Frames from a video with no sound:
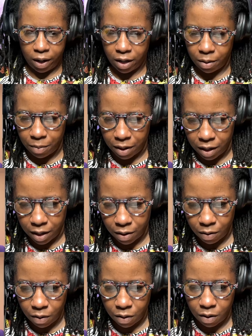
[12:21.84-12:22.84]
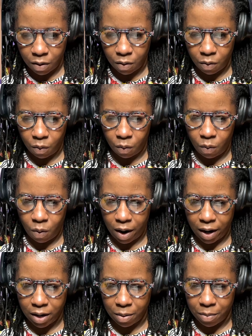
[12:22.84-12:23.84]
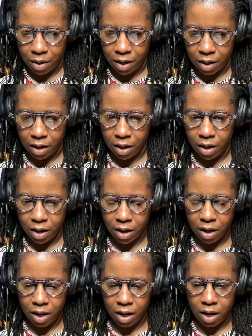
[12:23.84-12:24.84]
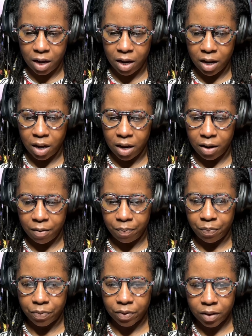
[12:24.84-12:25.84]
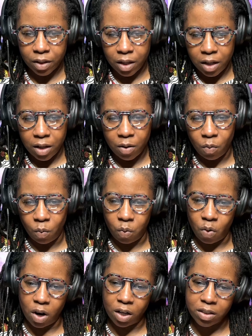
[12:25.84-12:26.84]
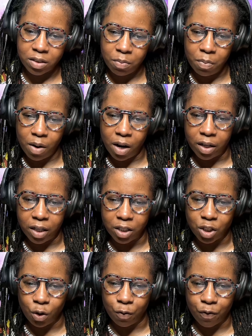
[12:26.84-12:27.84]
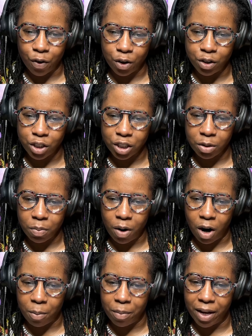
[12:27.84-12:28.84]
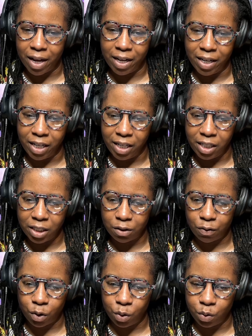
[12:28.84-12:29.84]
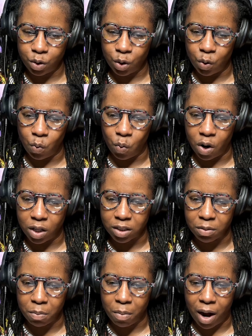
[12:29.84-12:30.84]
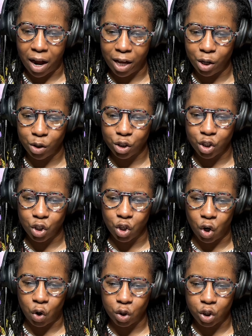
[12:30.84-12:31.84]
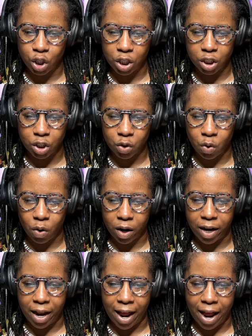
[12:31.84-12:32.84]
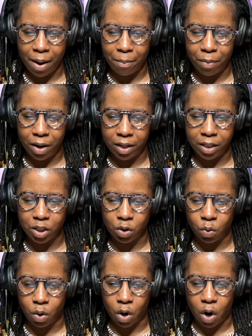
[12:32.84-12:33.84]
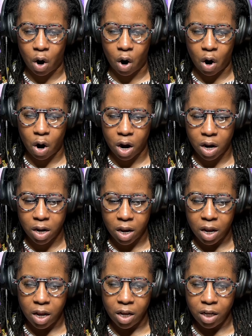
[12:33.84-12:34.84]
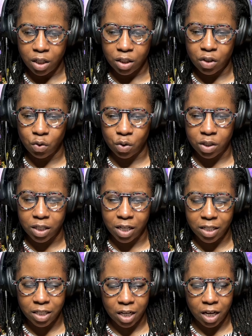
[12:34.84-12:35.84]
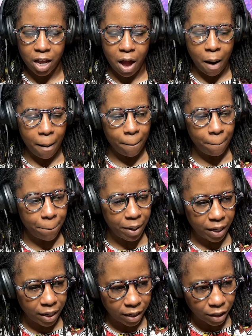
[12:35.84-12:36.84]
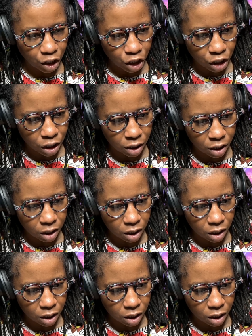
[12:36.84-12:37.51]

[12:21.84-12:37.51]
Wait on Cash App right now, and they're talking to their mom wants money to furnish the apartment and needs food too. Wants minors to go to the store and add money to a card to send to him. Bitch.